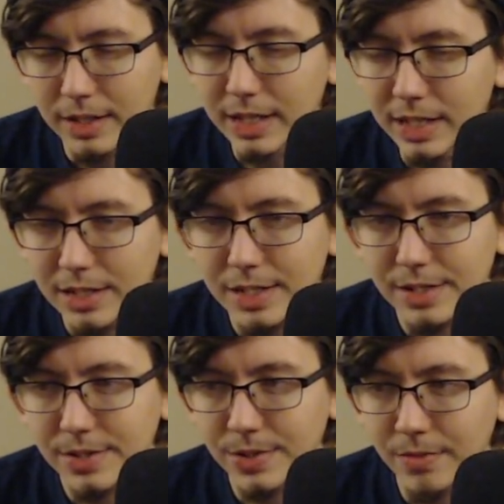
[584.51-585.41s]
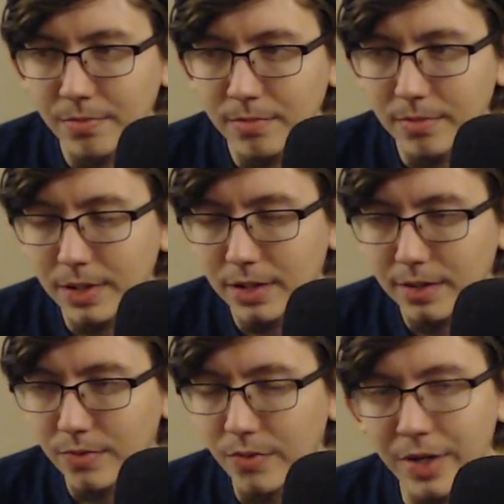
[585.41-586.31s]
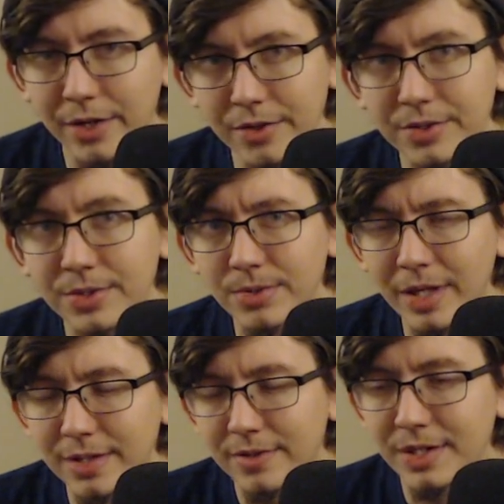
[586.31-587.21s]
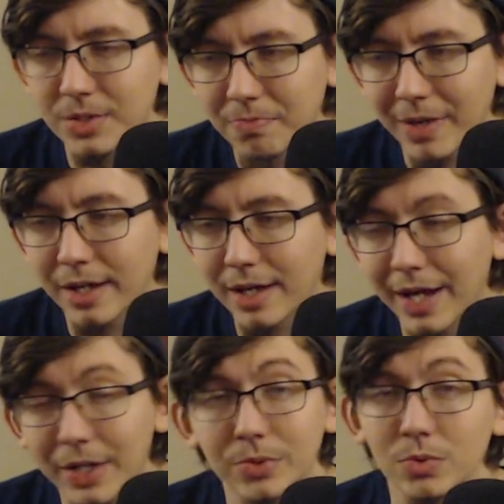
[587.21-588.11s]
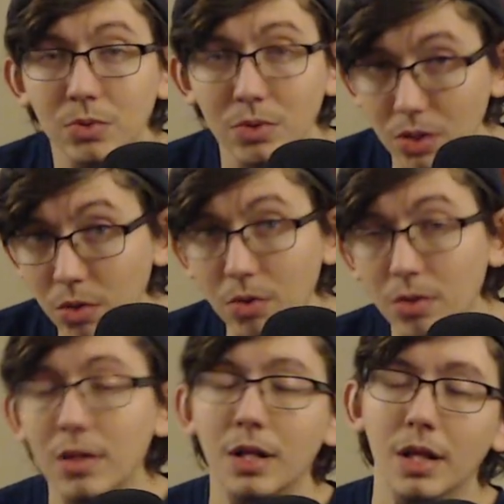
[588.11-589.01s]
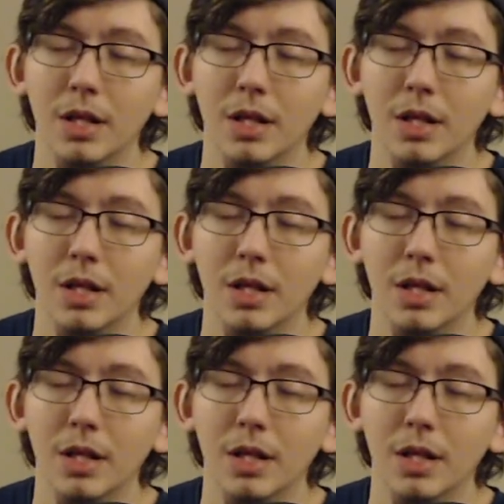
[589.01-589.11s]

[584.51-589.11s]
get some records. That is my actual goal,